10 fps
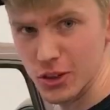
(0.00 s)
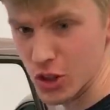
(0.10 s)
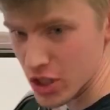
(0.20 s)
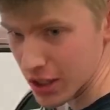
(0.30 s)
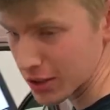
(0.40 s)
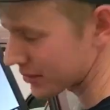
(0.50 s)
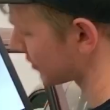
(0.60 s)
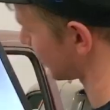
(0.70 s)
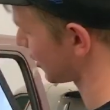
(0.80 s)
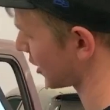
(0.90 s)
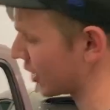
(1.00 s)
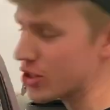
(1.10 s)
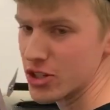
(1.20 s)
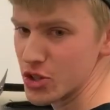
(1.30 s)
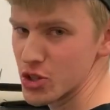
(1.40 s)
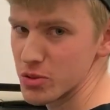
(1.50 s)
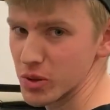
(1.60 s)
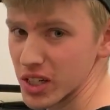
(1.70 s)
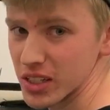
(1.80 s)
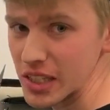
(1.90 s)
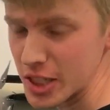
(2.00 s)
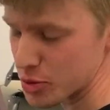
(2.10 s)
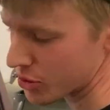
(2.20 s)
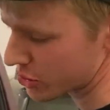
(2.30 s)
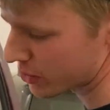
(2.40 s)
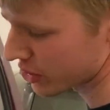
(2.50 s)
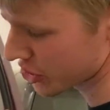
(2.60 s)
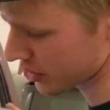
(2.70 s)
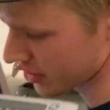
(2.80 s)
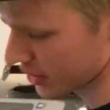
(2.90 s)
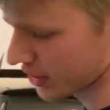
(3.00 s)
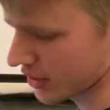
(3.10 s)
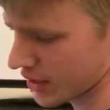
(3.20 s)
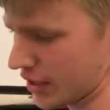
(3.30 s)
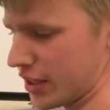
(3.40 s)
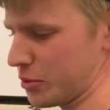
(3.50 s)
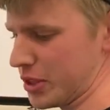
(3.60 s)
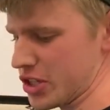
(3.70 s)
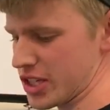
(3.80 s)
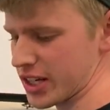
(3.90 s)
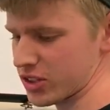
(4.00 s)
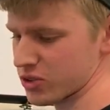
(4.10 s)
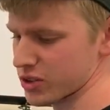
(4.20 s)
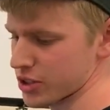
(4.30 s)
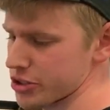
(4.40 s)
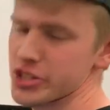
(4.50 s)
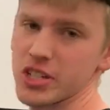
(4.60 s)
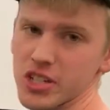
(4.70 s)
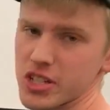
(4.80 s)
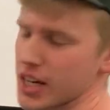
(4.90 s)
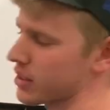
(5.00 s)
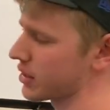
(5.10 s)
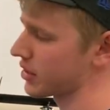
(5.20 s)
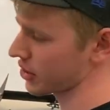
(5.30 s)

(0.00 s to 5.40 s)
So I just used my HP tuners and my standalone harness because the data line in